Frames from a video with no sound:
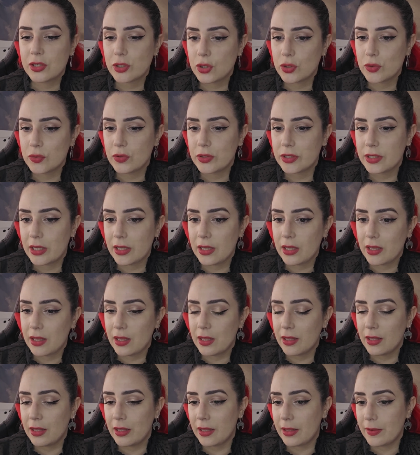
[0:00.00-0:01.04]
to
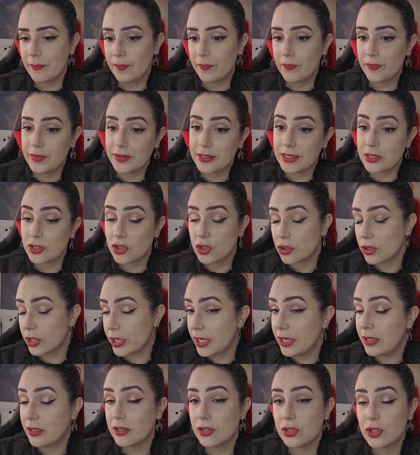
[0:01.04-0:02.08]

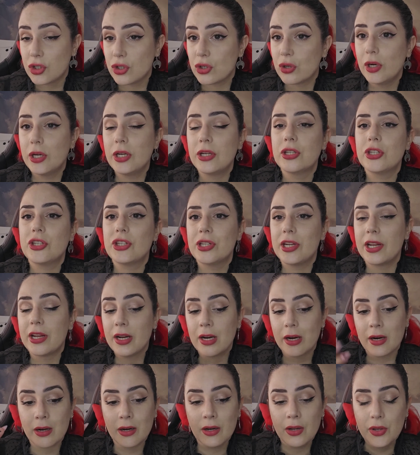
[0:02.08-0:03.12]
in the church
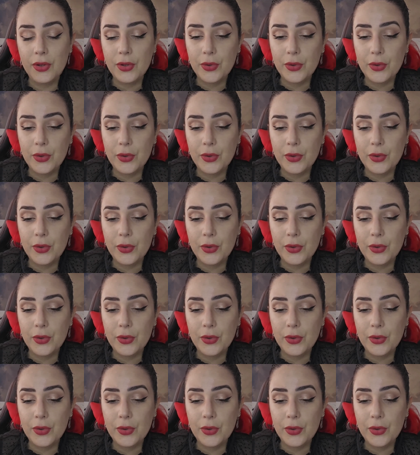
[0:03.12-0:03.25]
there